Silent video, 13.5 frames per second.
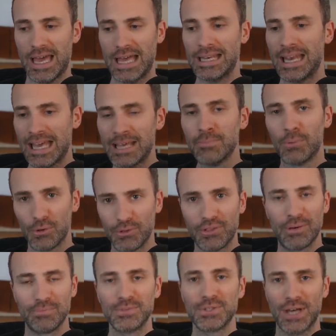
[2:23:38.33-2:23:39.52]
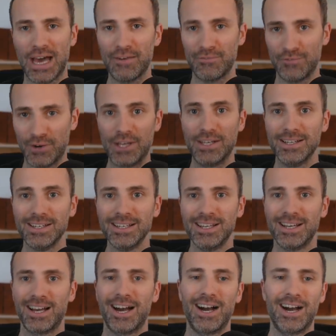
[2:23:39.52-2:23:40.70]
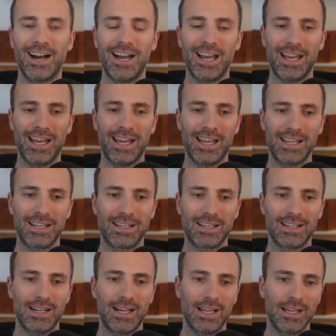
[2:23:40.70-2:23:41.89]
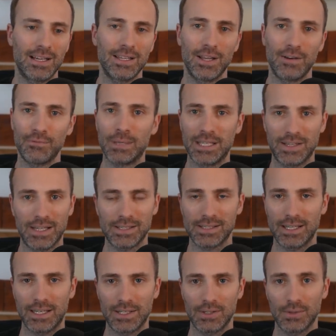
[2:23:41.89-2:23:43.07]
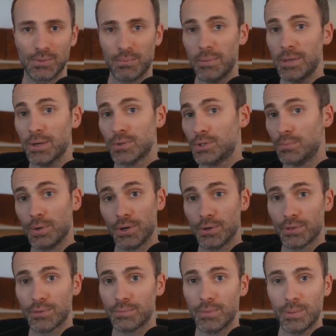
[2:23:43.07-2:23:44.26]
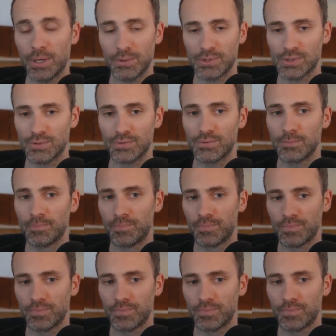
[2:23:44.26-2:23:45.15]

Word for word: enable them to have fun uh, and I, I, love being in that setting too maybe i would do both maybe i would sort of